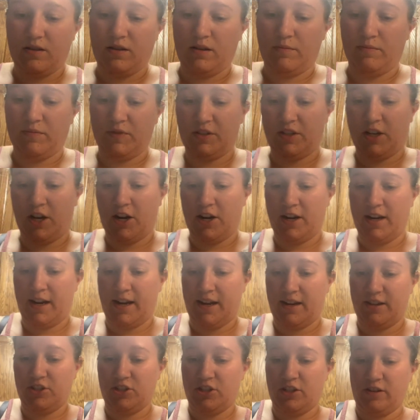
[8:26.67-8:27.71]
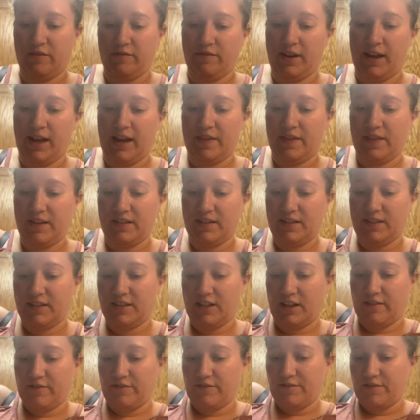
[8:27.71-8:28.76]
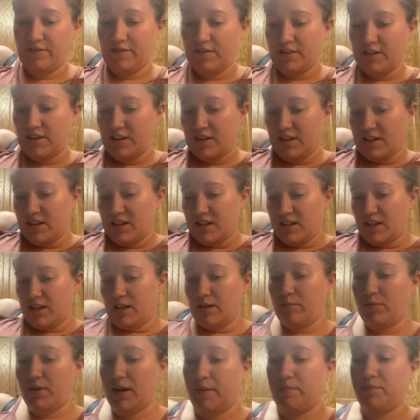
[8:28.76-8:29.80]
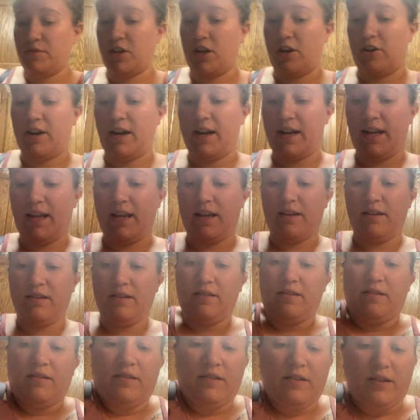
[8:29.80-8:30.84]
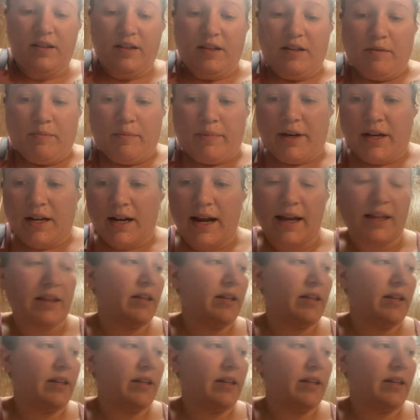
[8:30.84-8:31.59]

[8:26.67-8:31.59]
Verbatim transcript: I'm sorry I should have had this stuff prepped already, but I